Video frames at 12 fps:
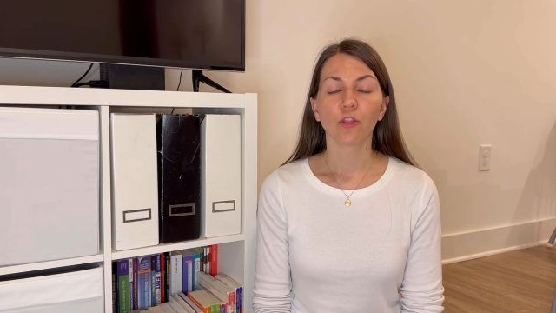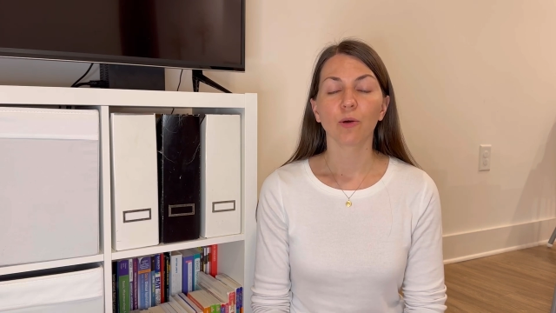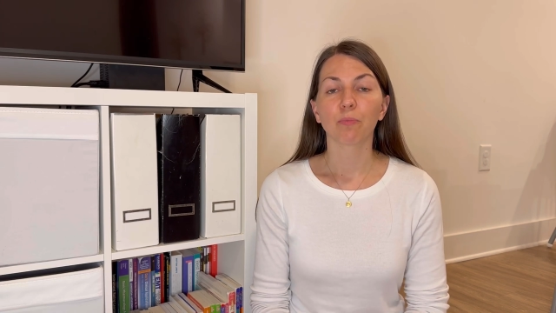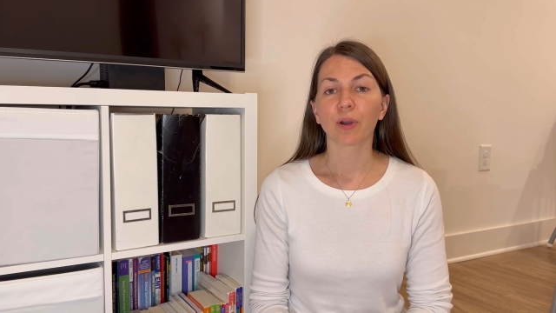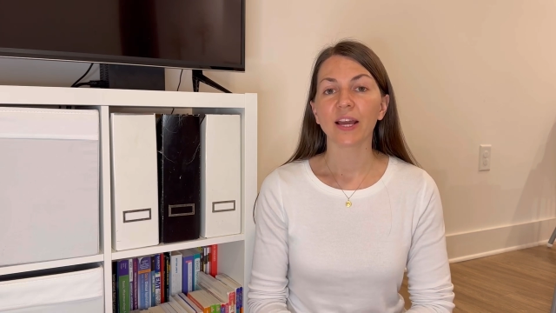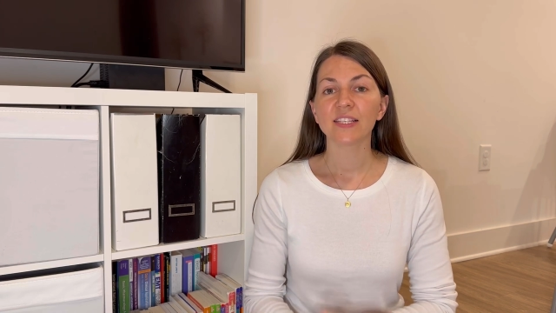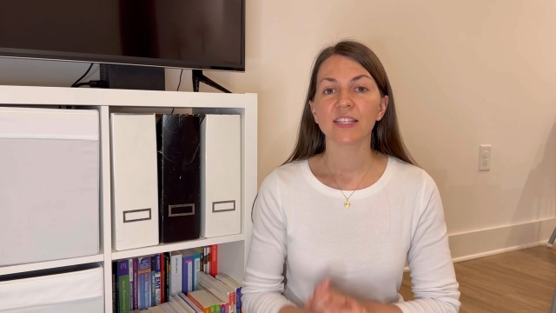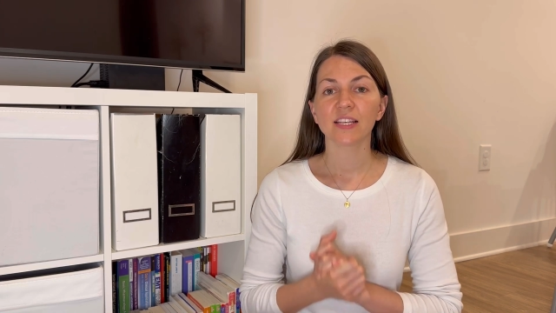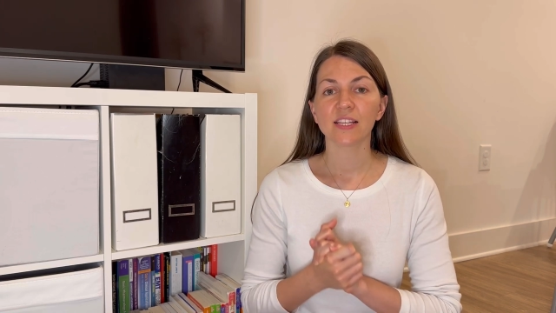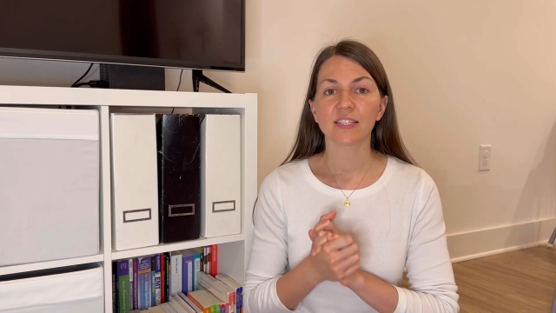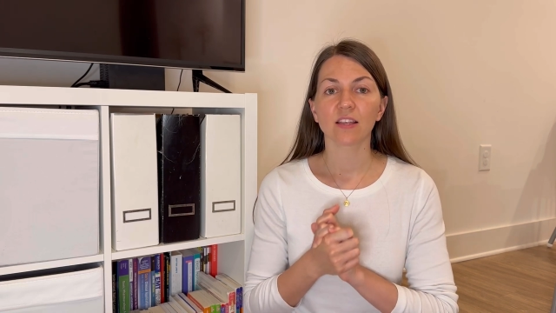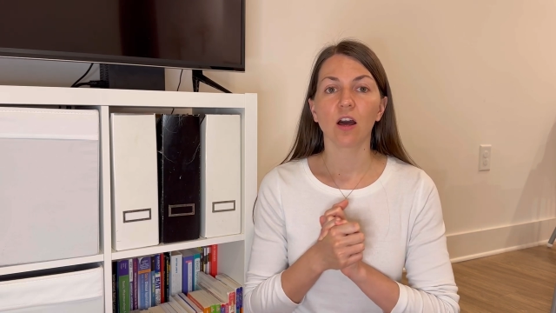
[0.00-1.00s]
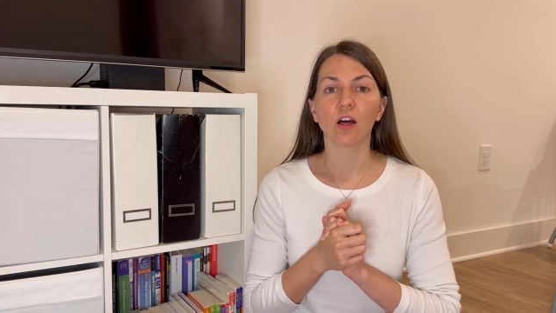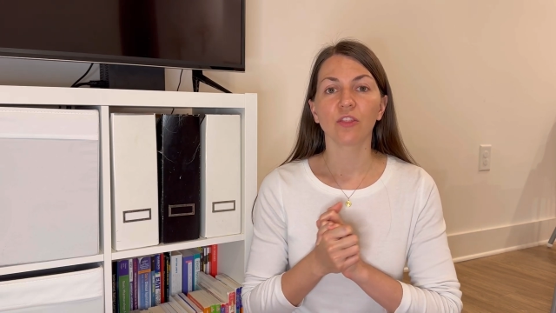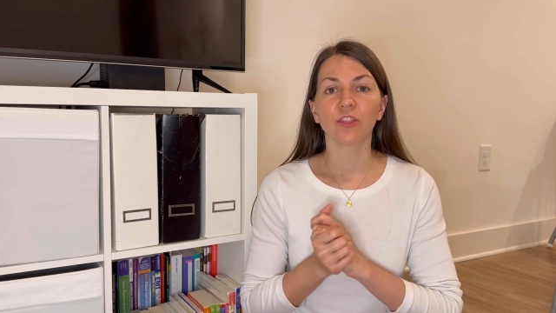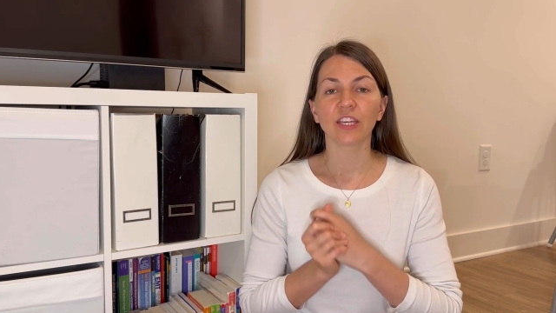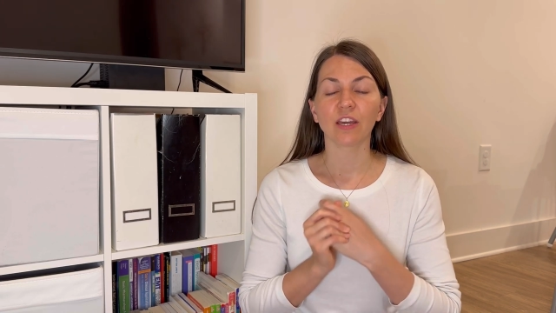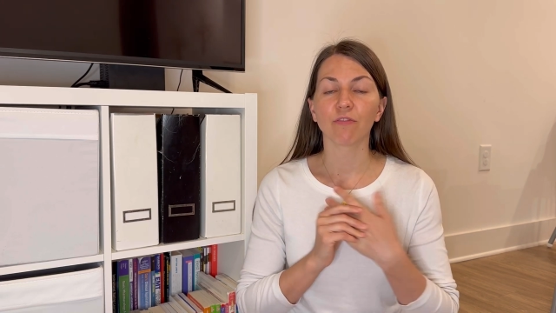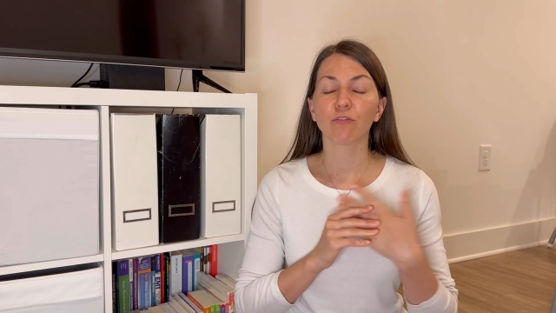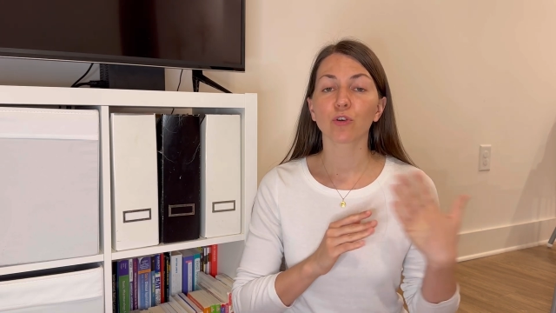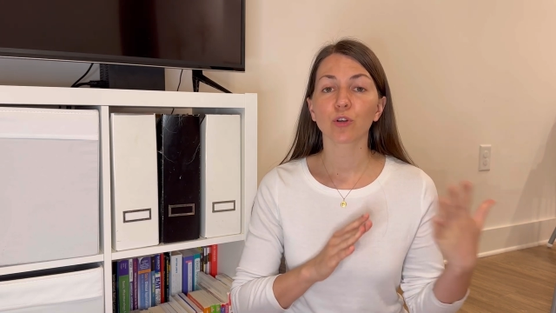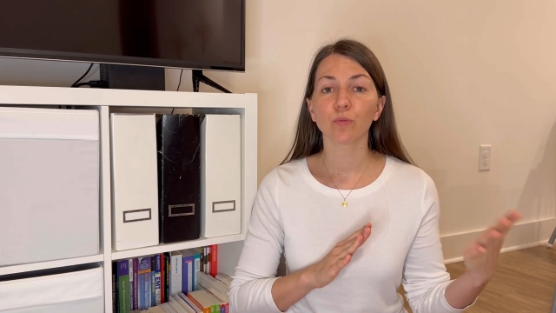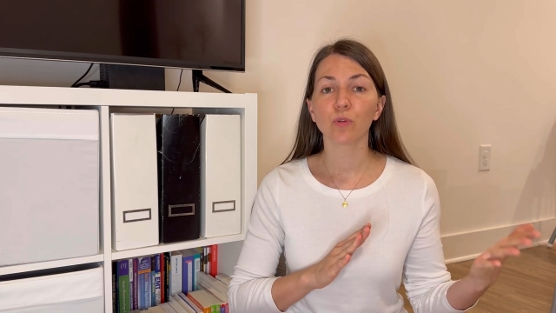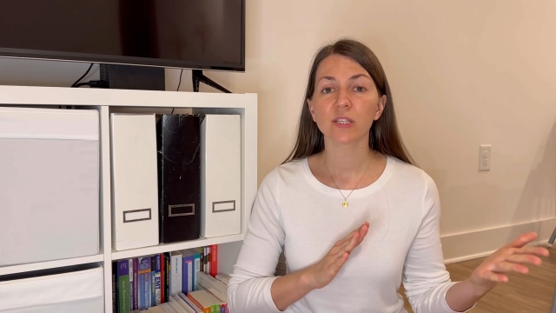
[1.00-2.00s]
The price is on the
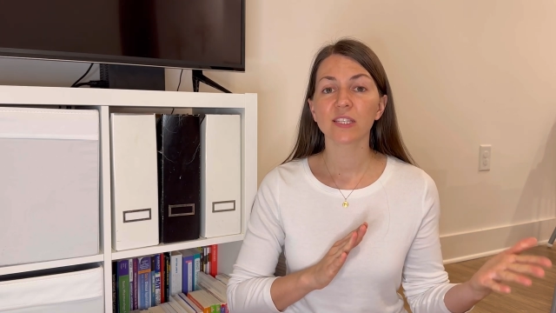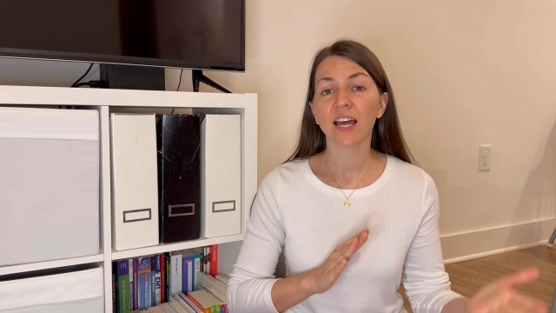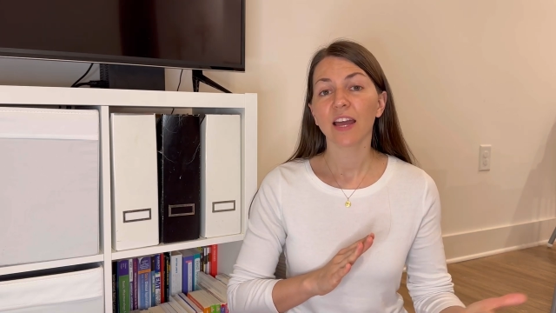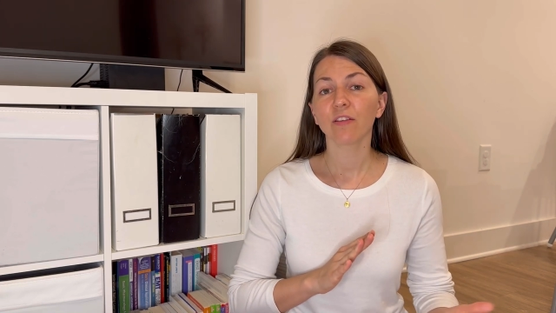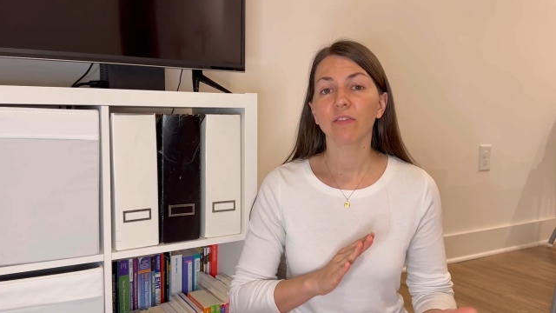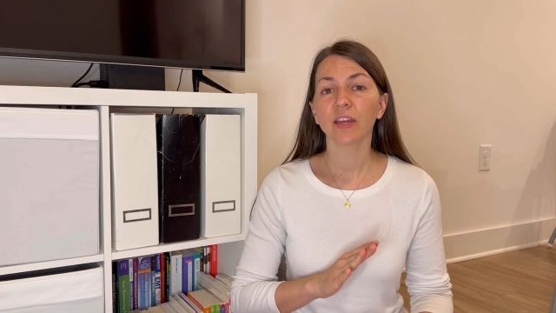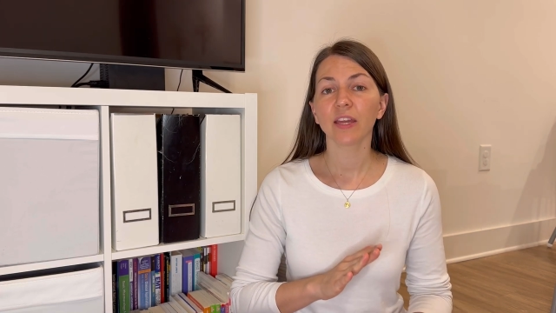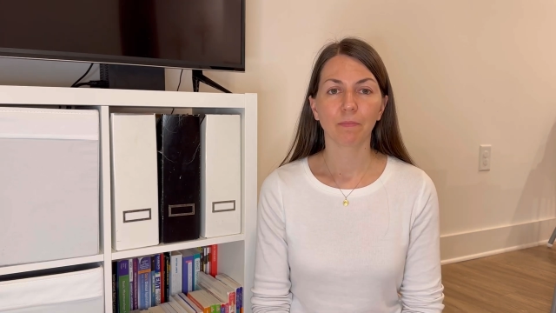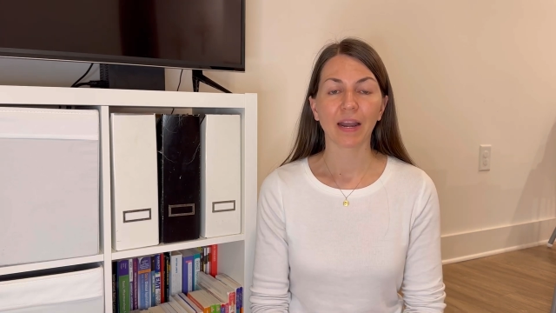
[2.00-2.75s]
affordable side of it,